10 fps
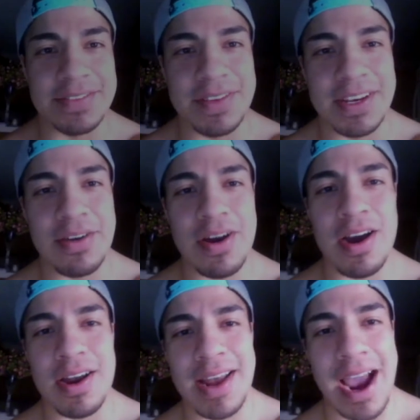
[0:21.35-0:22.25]
video
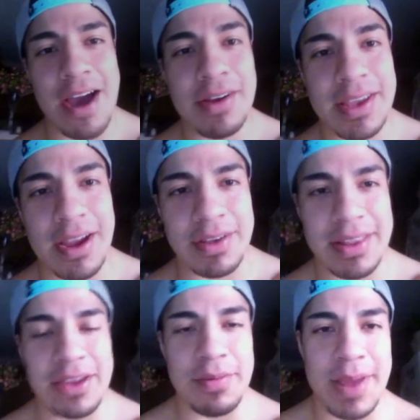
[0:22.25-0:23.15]
on how to
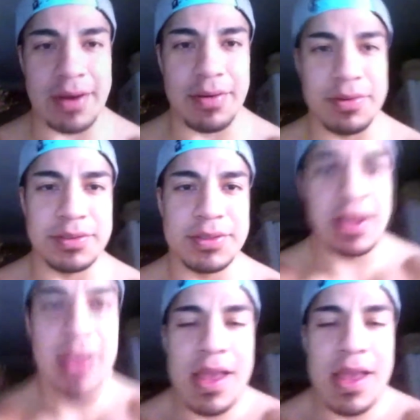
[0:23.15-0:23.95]
calculate your macros.